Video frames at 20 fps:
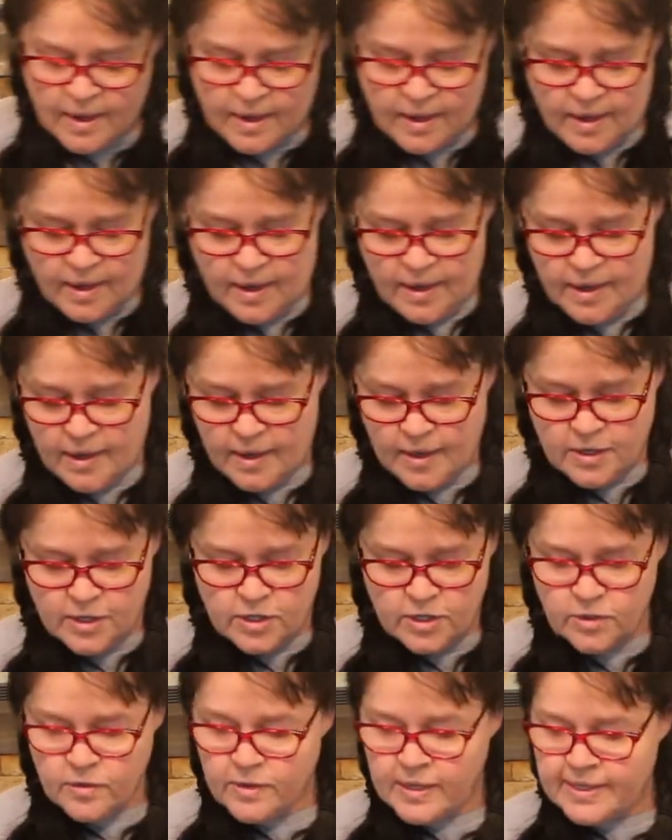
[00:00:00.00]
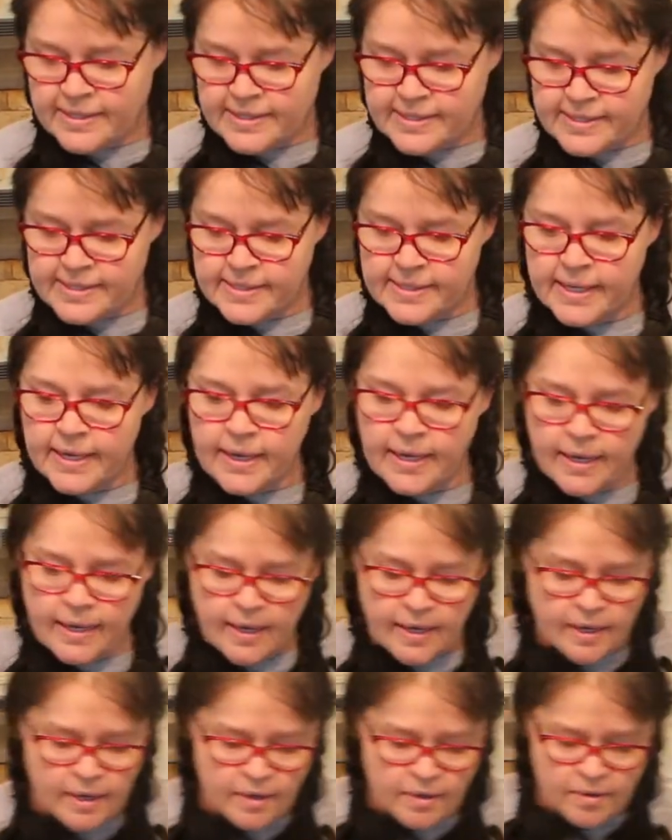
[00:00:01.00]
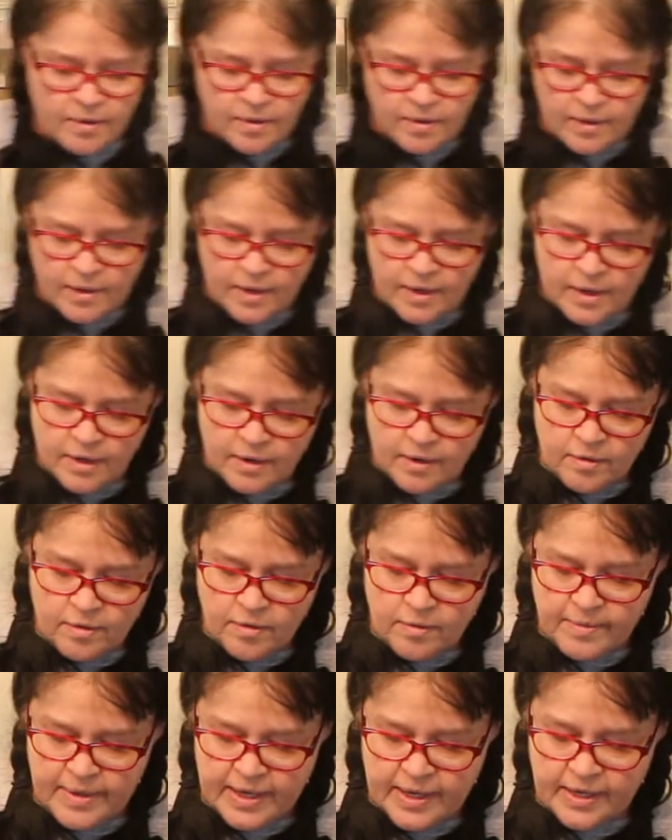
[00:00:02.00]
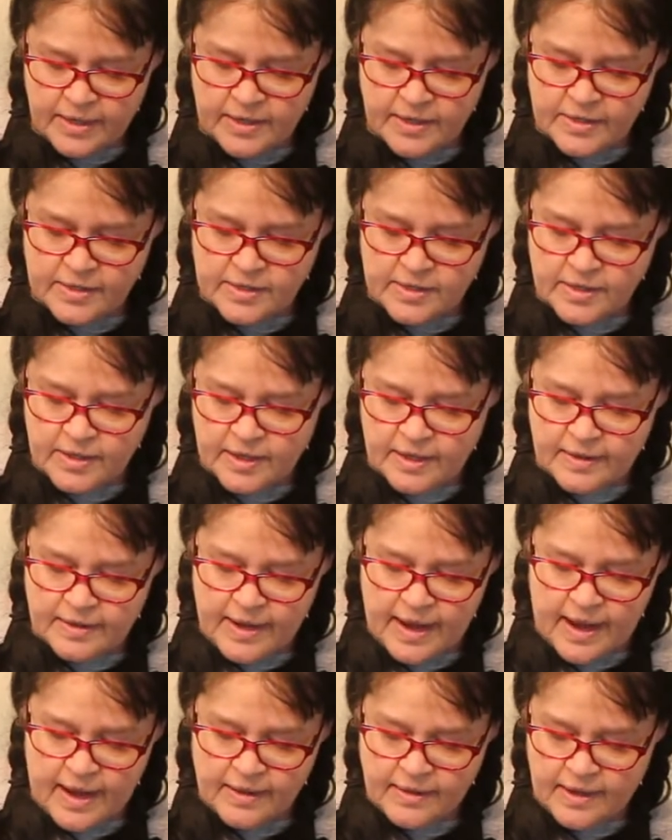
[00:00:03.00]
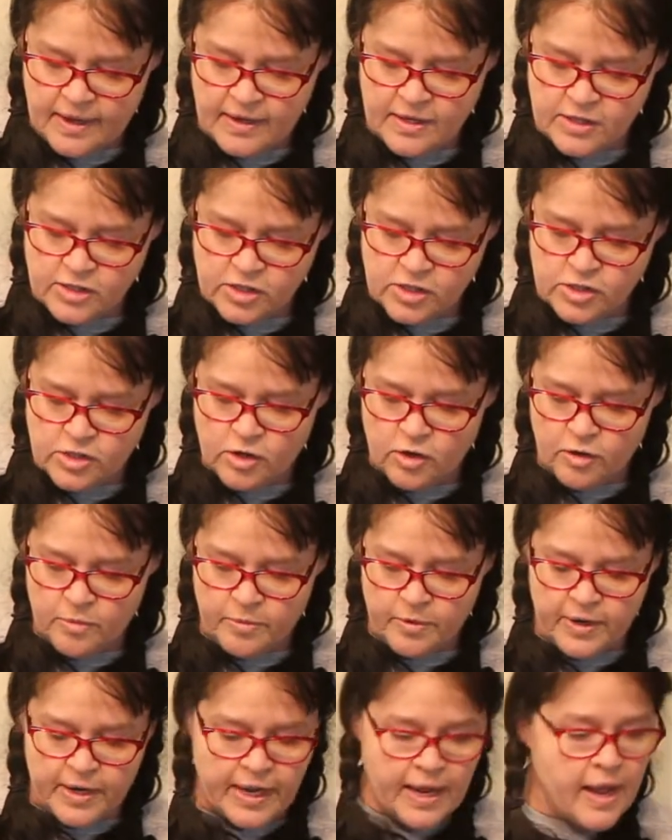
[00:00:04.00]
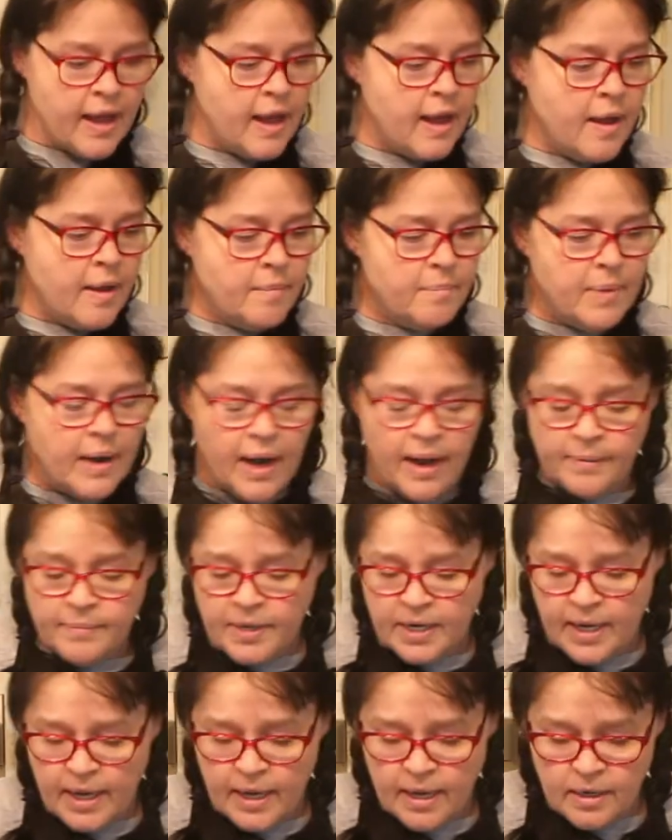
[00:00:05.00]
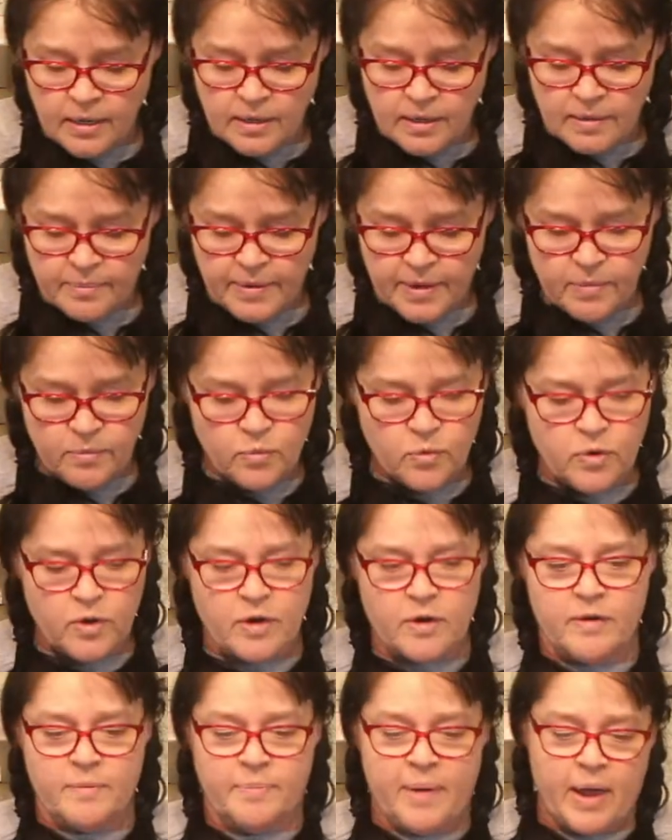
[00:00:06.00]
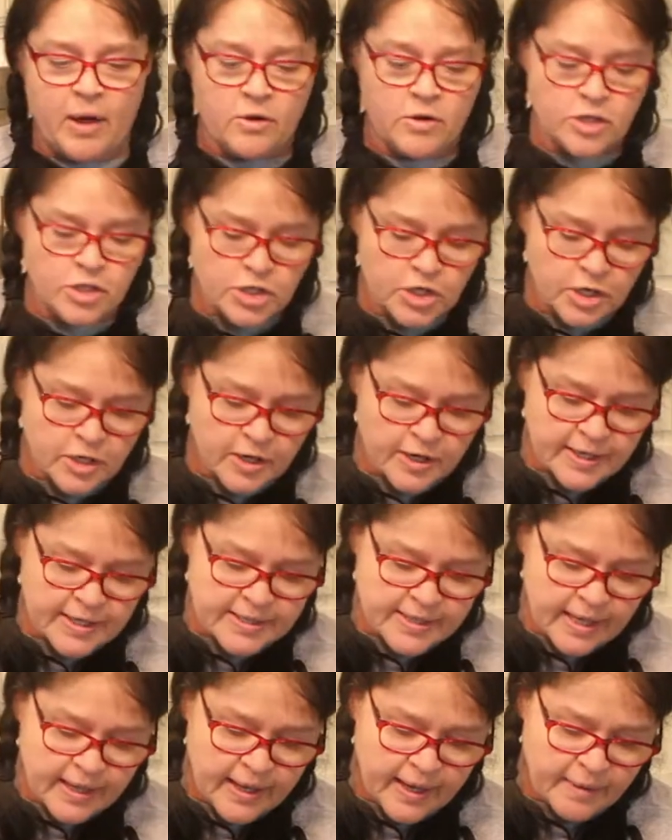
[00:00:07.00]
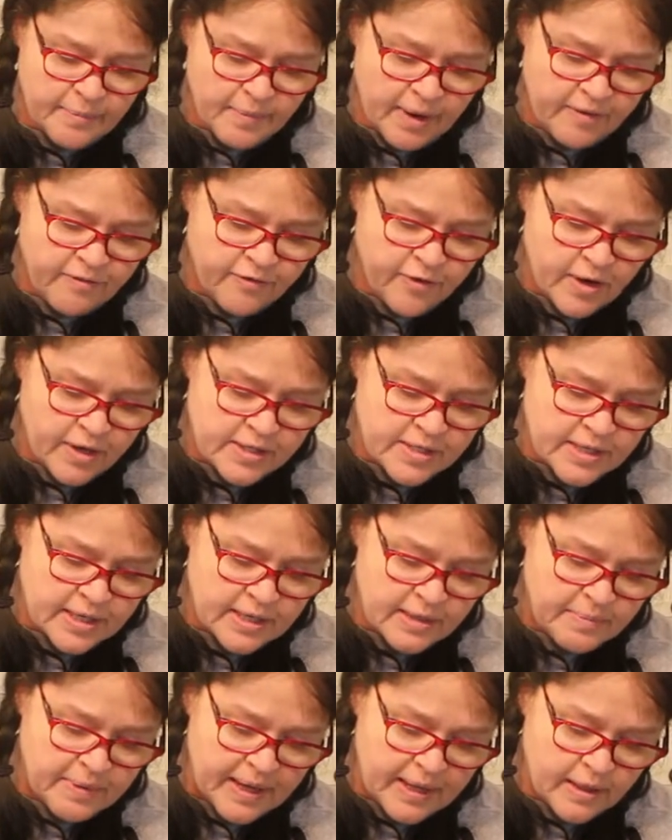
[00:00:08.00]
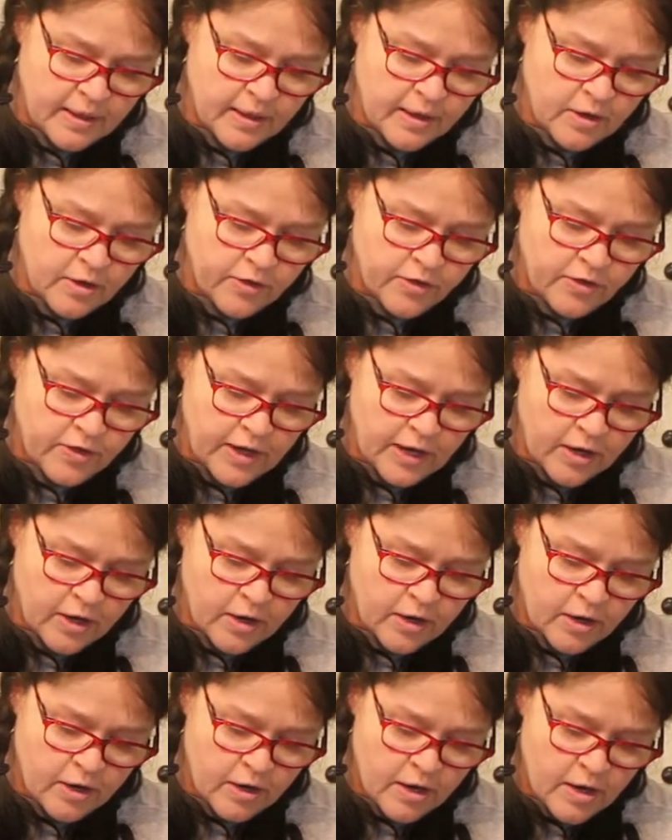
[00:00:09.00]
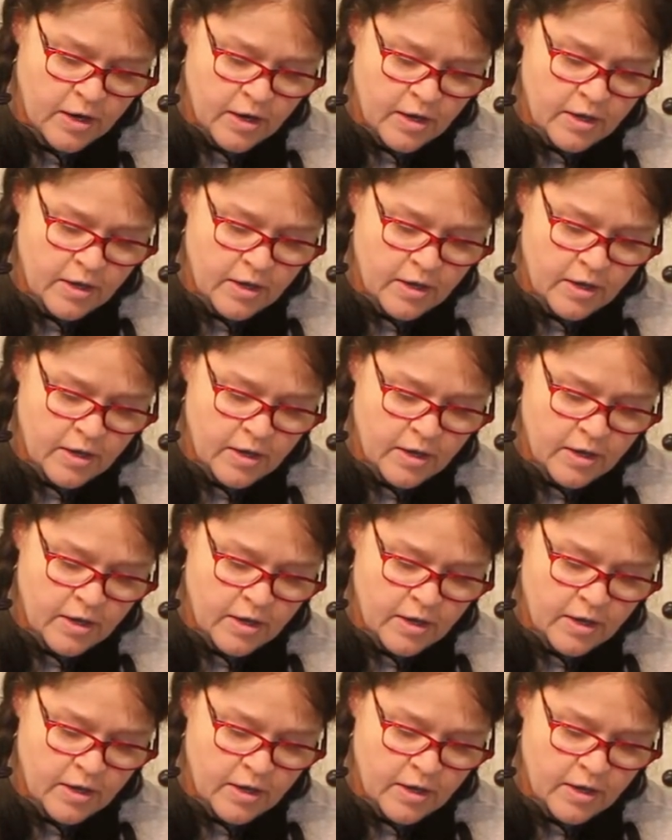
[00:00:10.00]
And you can see that, oh my goodness, look at that. That is so pretty. But I'm going to add a little bit more powdered sugar because I like my frosting to be a little thicker.